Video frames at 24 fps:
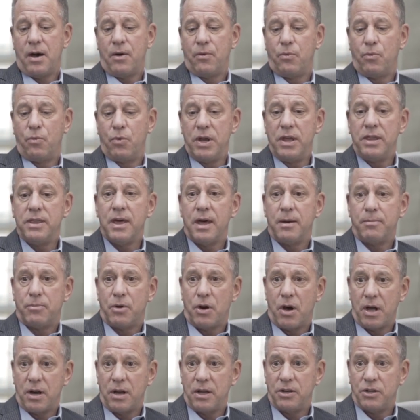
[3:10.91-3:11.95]
We then
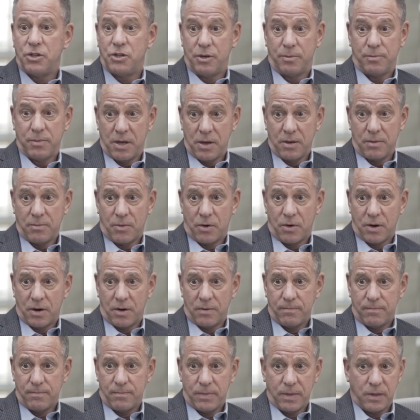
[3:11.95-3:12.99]
brought in Jim
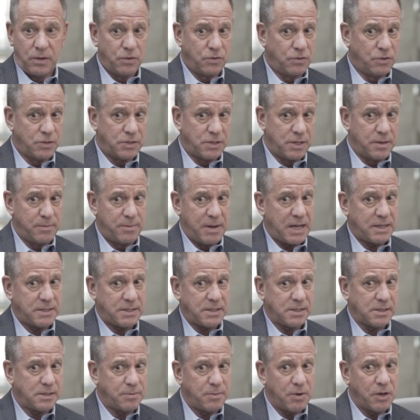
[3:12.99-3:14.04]
Gilmore, who is the
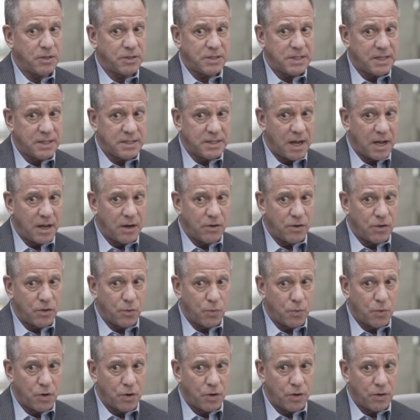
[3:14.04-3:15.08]
best experience designer in
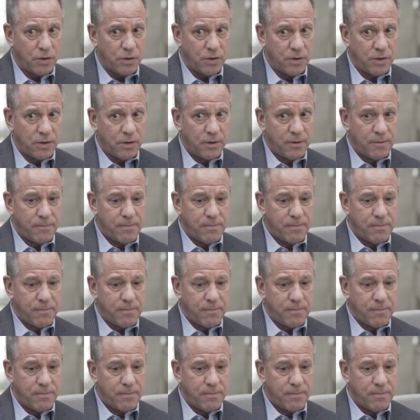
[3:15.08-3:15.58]
the world,